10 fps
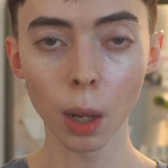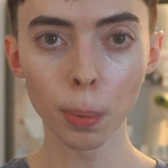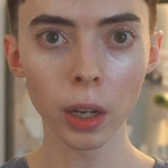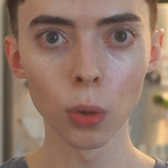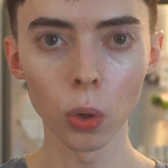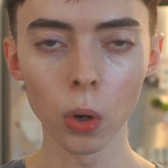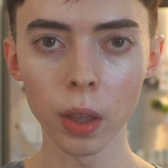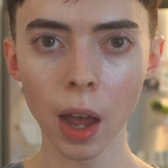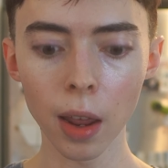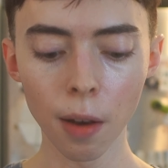that play a role in
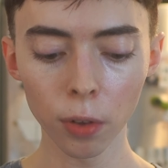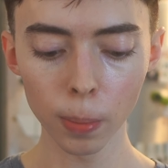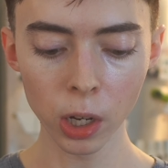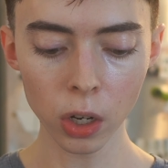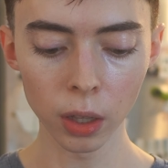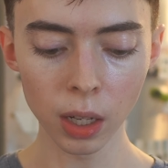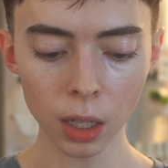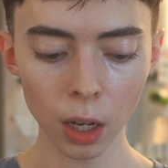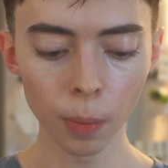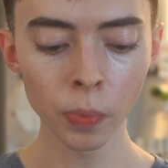that inflammation in the
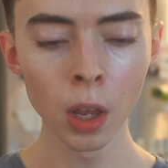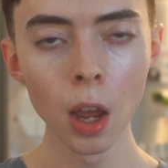skin.